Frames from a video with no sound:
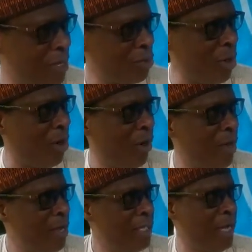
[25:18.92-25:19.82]
So
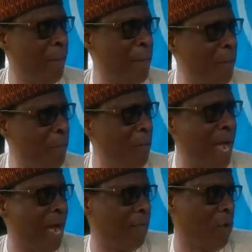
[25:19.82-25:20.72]
the people who may
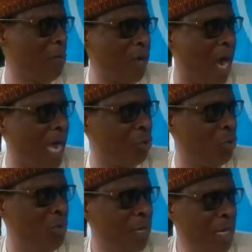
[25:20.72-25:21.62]
have come to
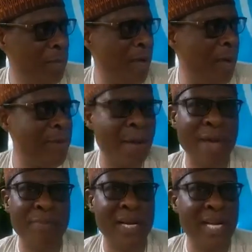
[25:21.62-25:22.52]
Agatu, there may
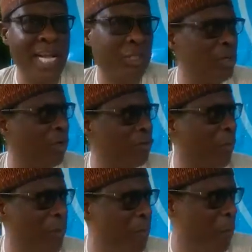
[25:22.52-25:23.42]
be relations of some
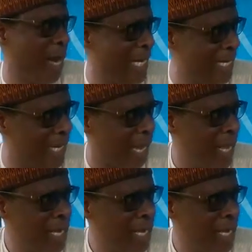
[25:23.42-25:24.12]
people who were killed there.